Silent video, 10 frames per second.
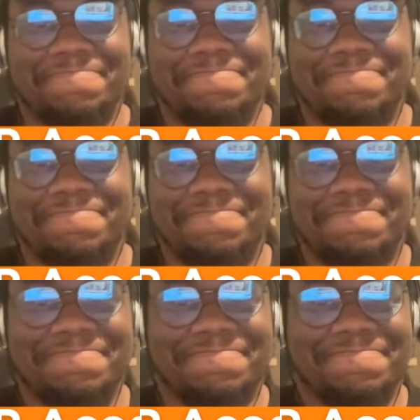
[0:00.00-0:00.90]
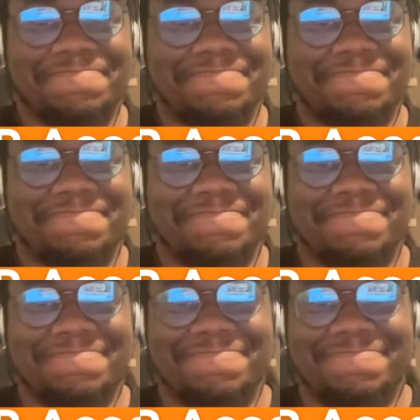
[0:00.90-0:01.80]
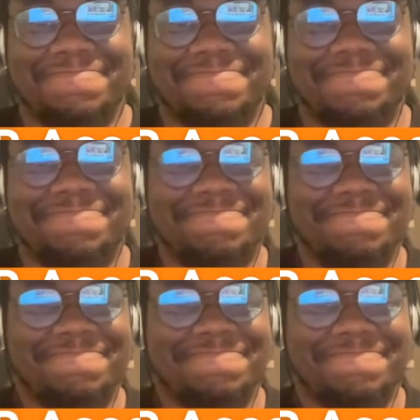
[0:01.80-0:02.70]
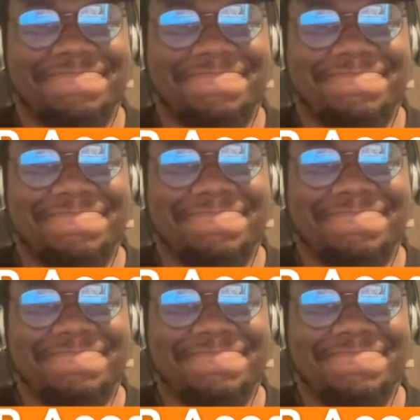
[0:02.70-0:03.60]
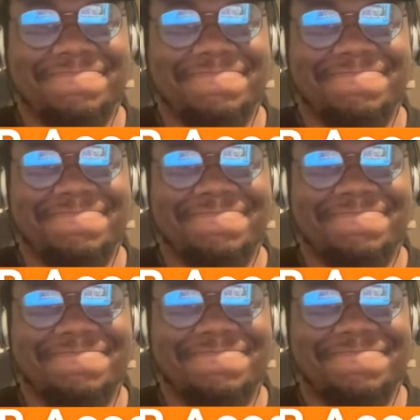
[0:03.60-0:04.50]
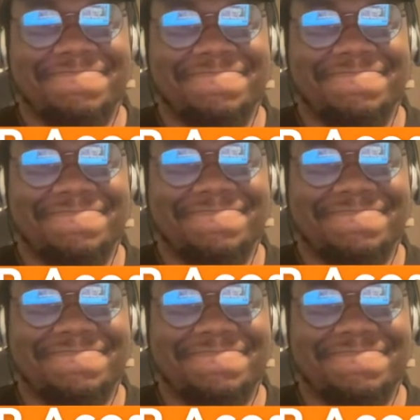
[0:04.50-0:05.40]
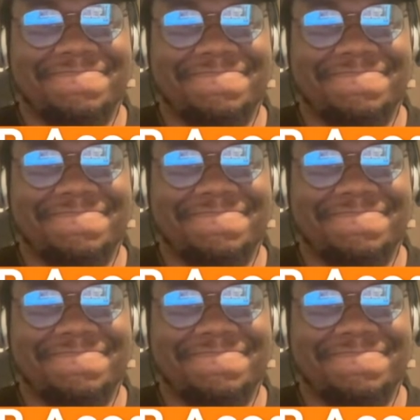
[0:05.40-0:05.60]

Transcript: (not speaking)